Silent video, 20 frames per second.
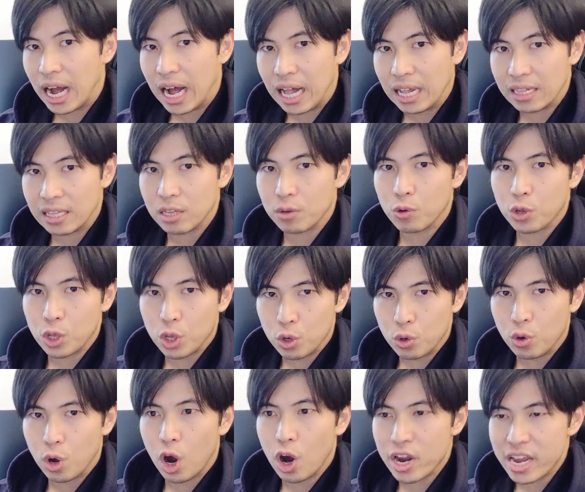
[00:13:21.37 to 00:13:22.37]
until
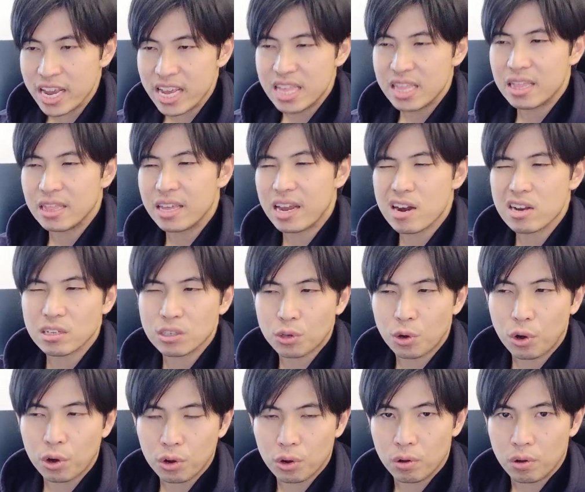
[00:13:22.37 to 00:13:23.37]
you are in their
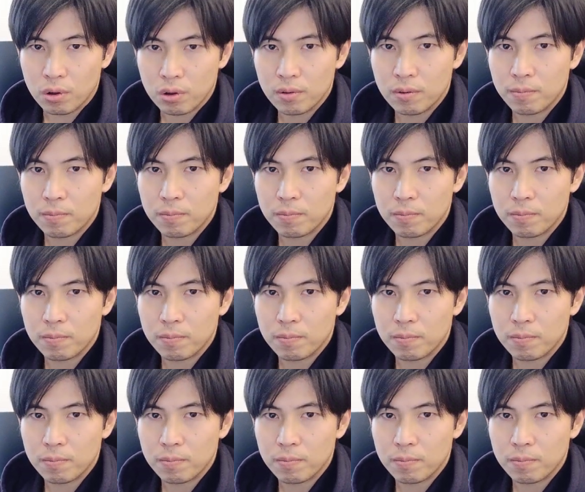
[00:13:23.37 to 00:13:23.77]
circle.